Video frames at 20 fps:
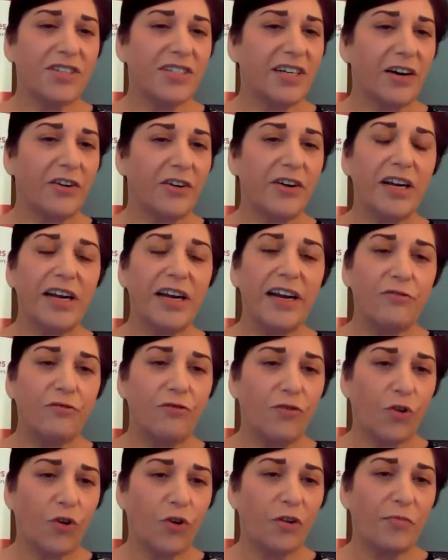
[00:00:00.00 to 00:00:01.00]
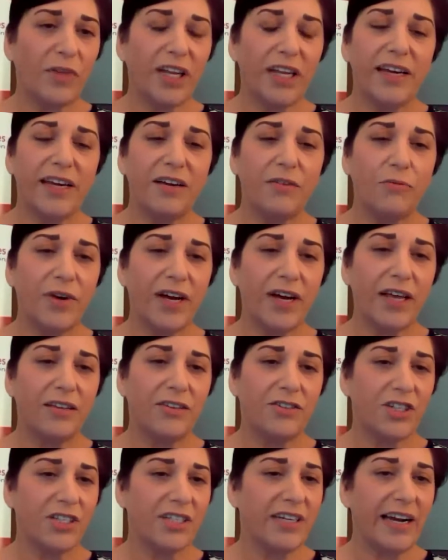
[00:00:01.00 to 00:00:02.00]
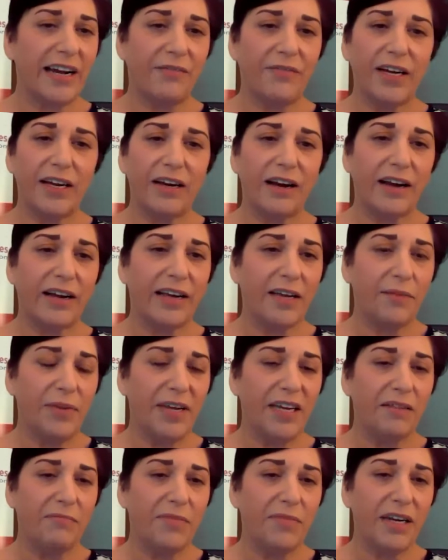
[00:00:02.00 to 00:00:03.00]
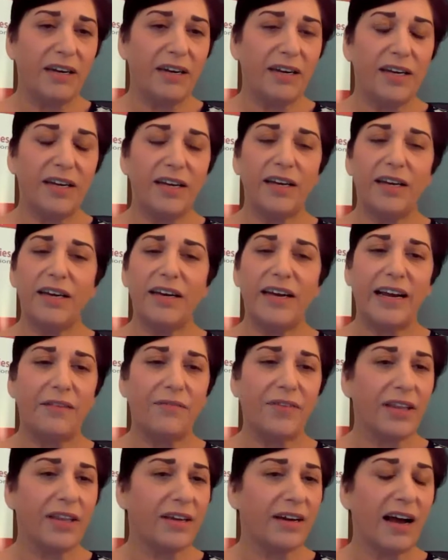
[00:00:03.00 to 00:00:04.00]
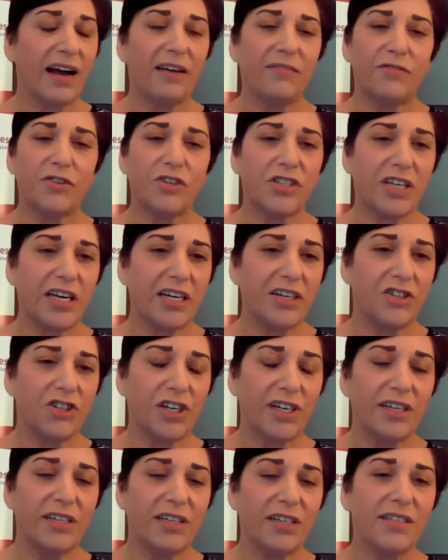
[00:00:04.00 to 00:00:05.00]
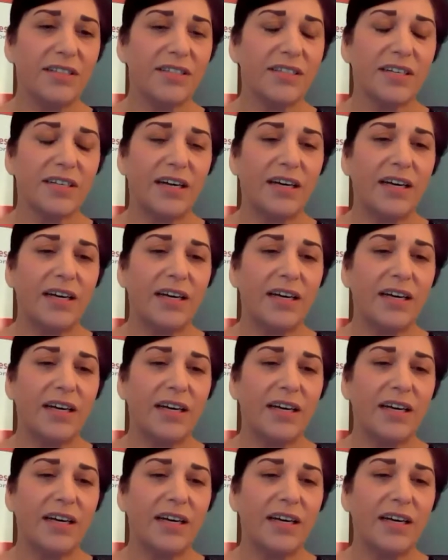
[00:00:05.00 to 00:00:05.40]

starting informally with just having an IEP meeting and having the conversations.